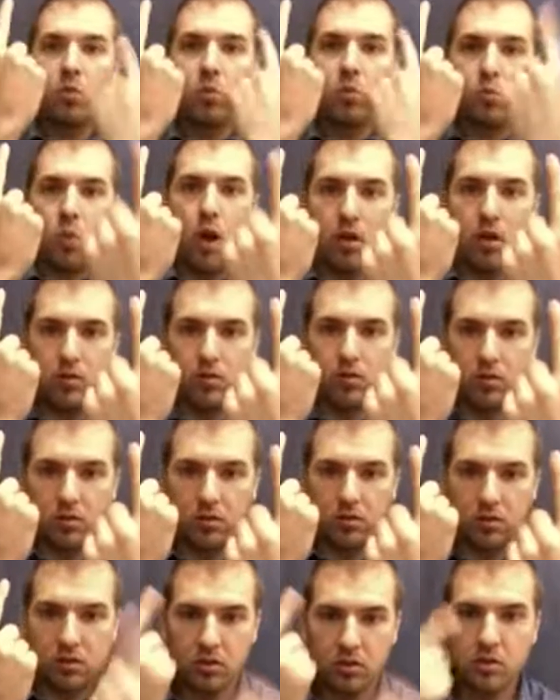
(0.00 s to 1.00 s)
is going
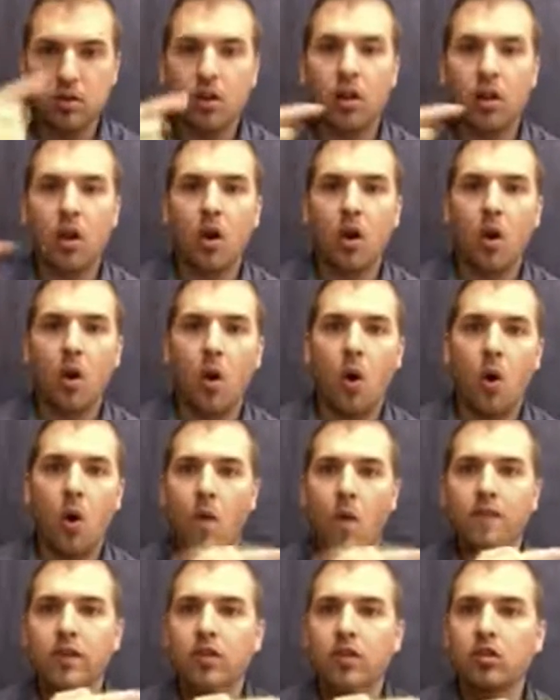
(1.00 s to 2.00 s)
up 1
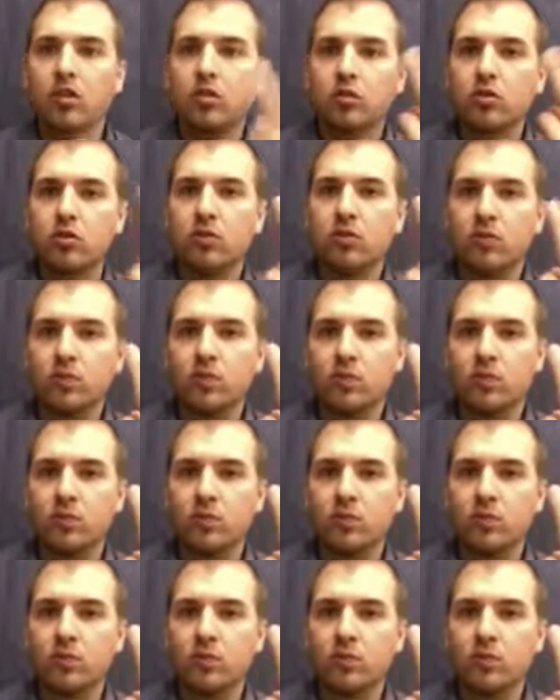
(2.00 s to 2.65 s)
over 2.